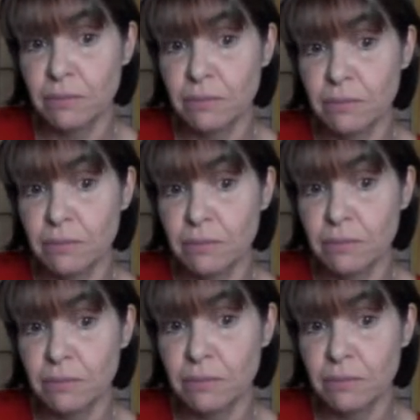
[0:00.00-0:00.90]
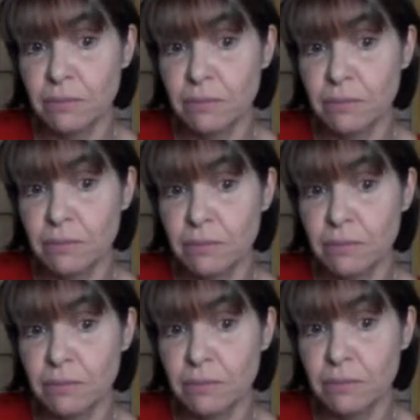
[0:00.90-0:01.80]
So I just added another
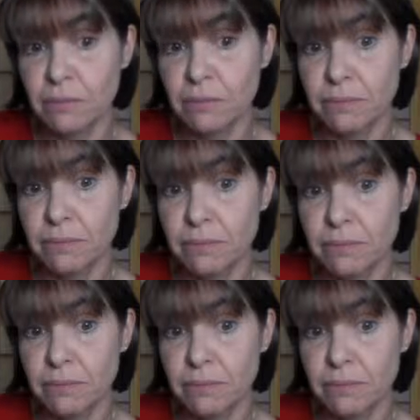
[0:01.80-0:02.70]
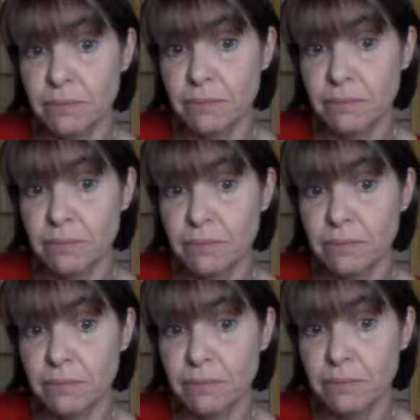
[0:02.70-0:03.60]
section so it thinks there's
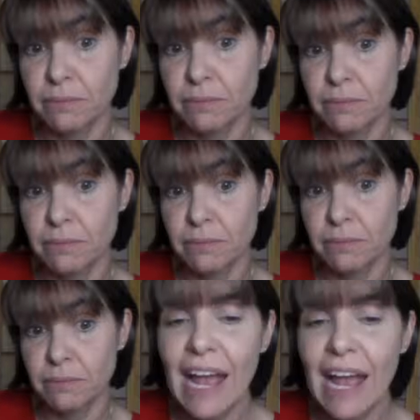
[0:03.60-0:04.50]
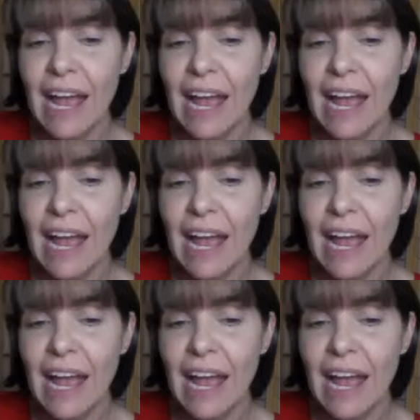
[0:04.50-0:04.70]
something else right now,